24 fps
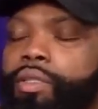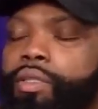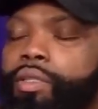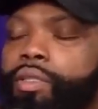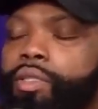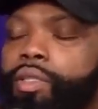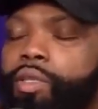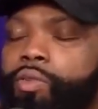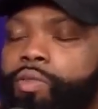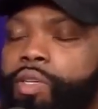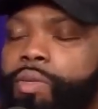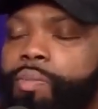
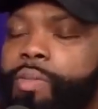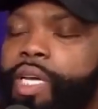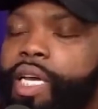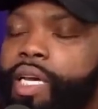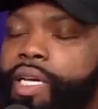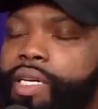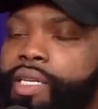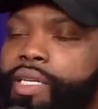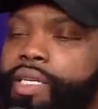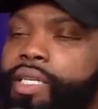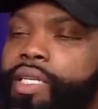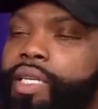So when me
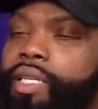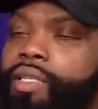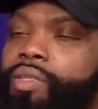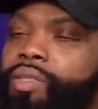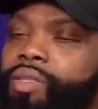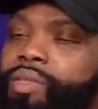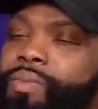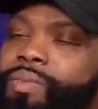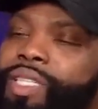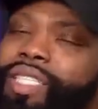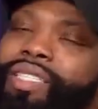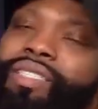hear that
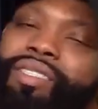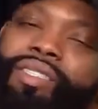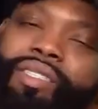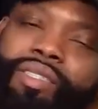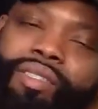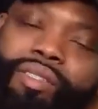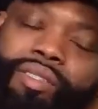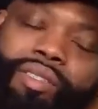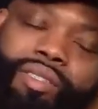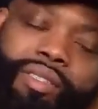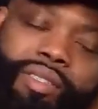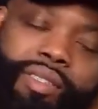now, me say,
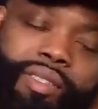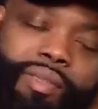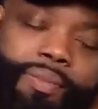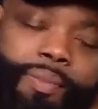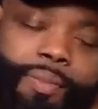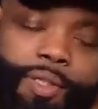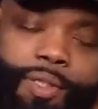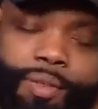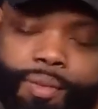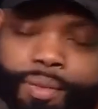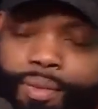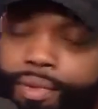okay,
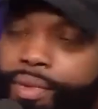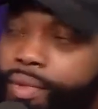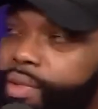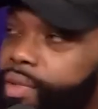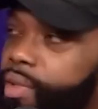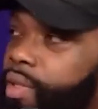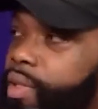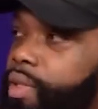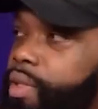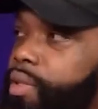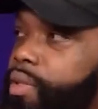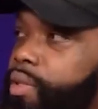
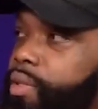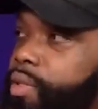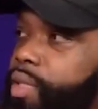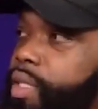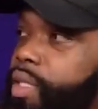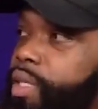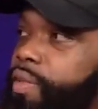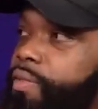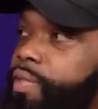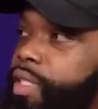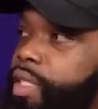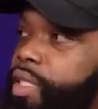cool,
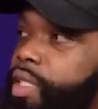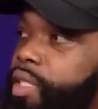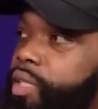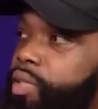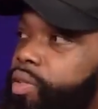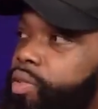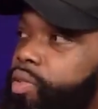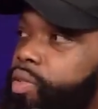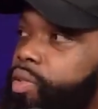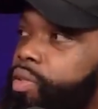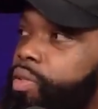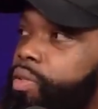everything
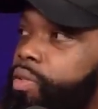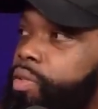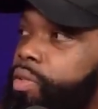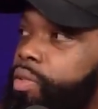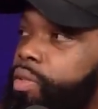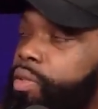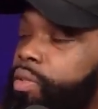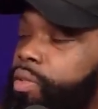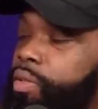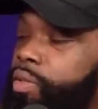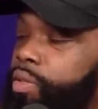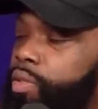good.
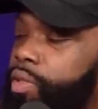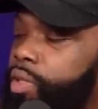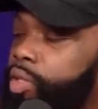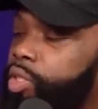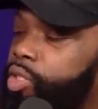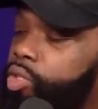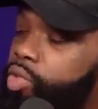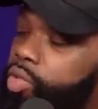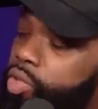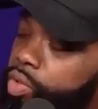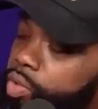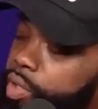Mm-hmm.
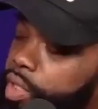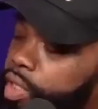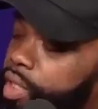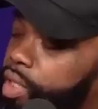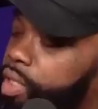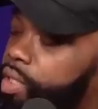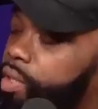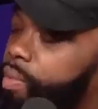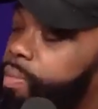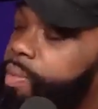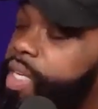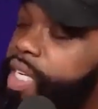The youth will
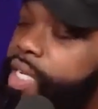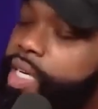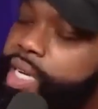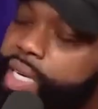sit on me